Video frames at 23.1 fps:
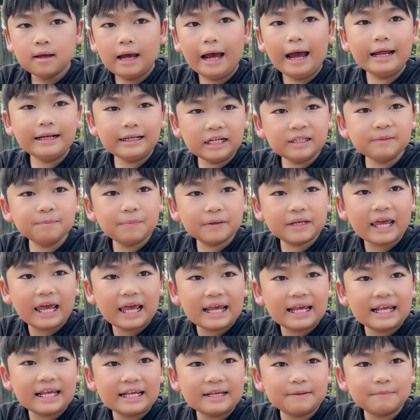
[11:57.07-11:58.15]
And it
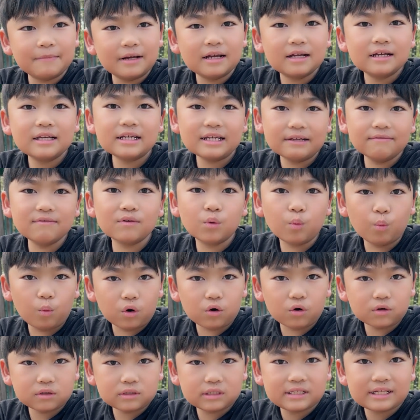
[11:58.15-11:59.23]
became even
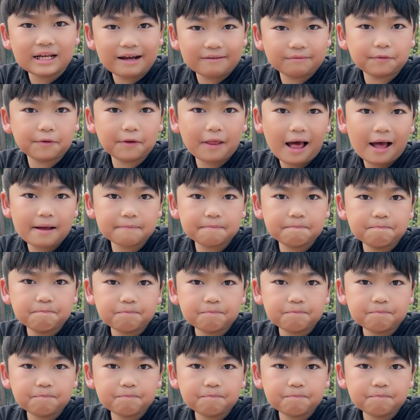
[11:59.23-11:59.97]
worse after that.